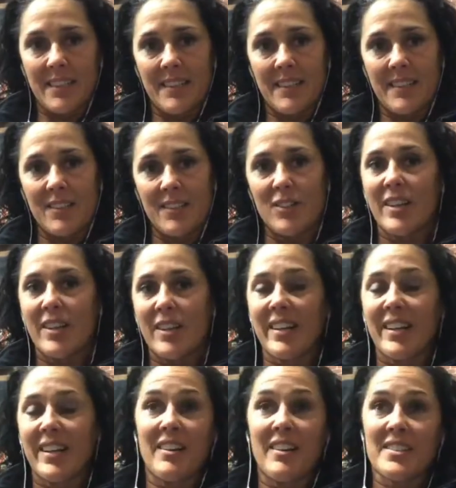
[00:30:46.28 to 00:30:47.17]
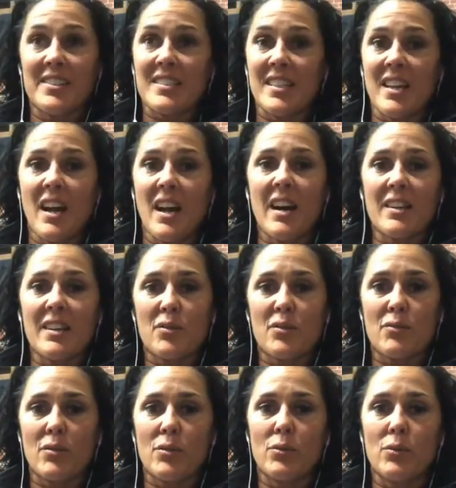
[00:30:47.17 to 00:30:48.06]
Look, and honestly, I
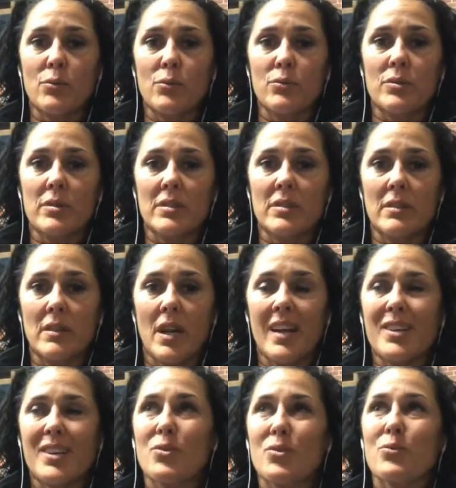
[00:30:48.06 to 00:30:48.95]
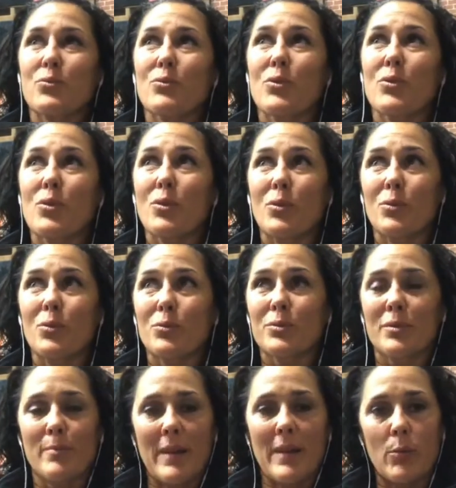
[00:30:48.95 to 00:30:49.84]
crawled
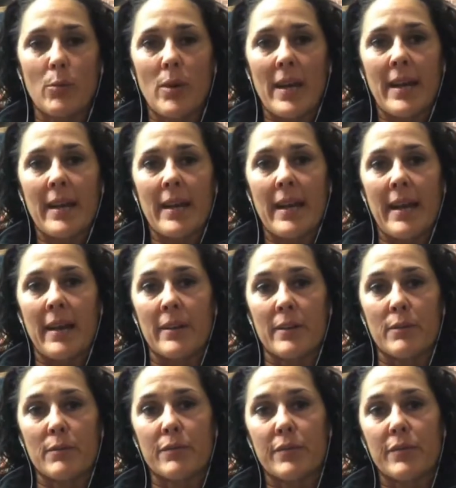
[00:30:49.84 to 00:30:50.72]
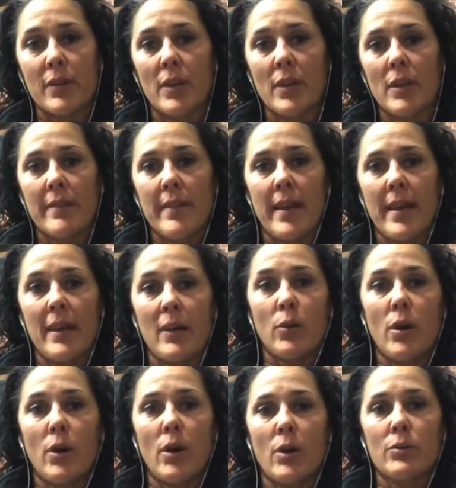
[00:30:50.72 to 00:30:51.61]
my way out of the
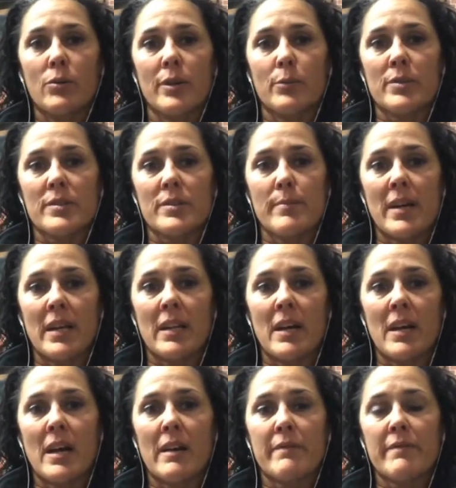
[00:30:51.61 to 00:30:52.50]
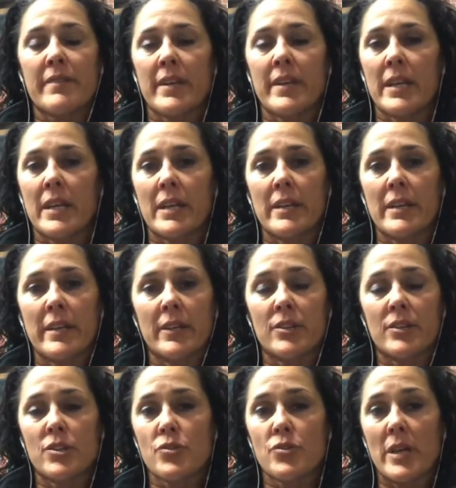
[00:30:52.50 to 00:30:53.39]
hellhole that was my life, the eating and
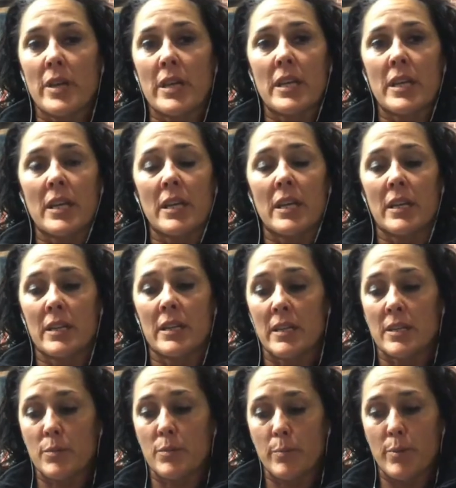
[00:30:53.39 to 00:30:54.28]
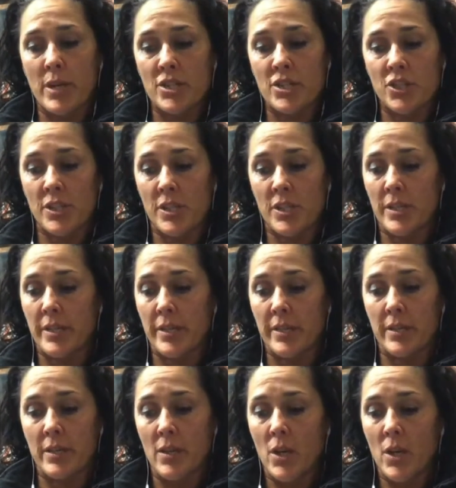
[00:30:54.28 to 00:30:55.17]
the drinking and the depression and
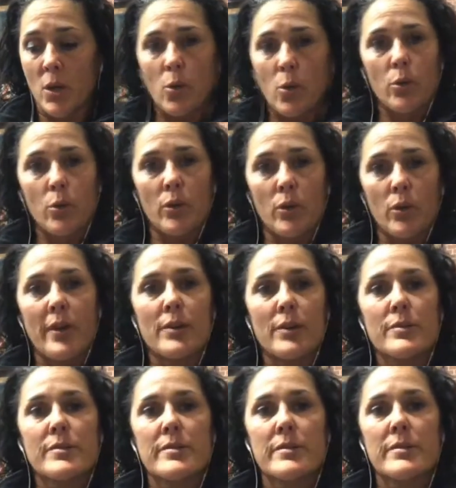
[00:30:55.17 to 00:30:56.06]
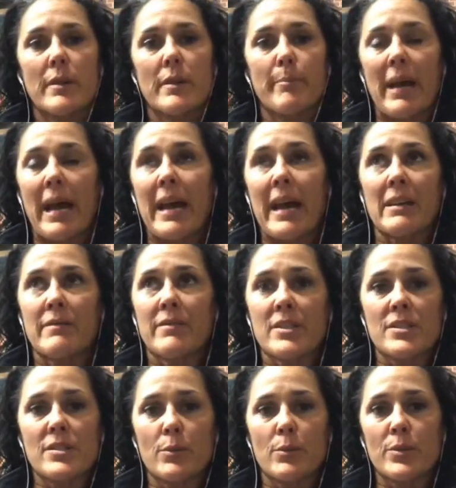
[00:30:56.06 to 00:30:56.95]
all of those behaviors
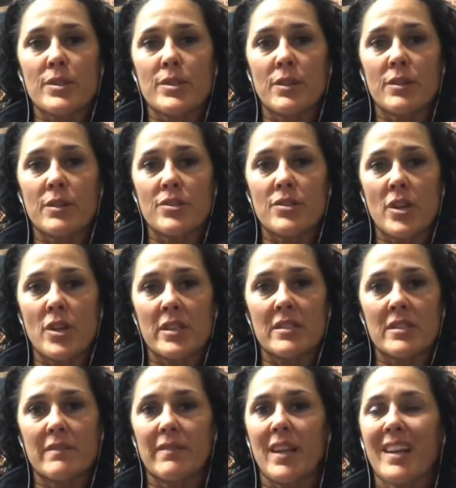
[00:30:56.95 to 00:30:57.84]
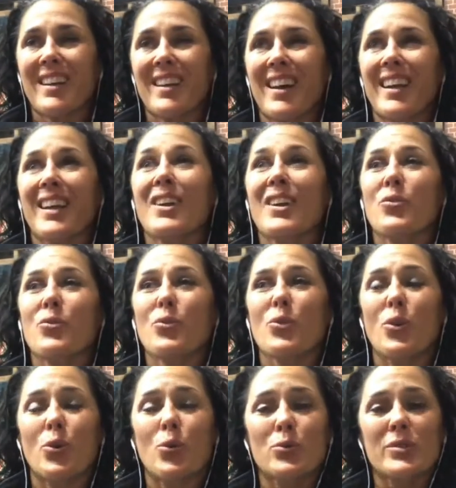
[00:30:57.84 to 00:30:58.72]
that were so destructive. Like, I
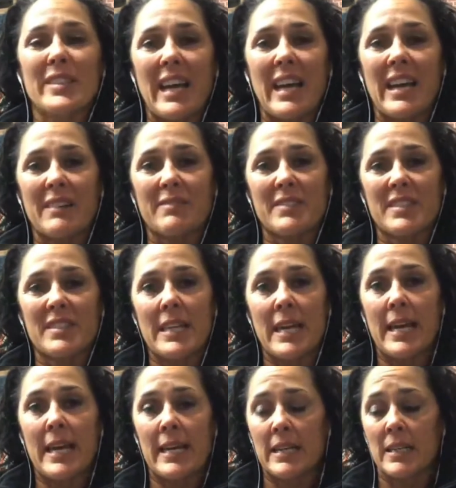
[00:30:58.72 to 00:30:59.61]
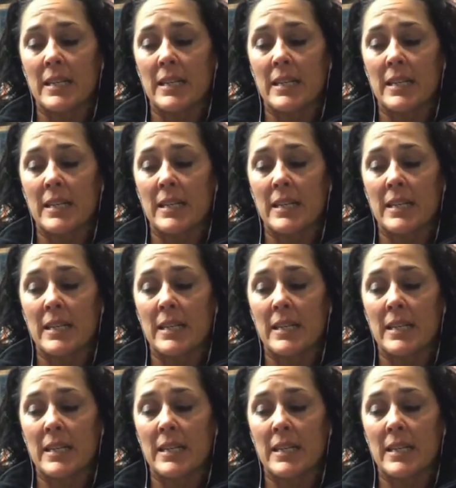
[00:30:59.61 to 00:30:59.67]
crawled day after day, and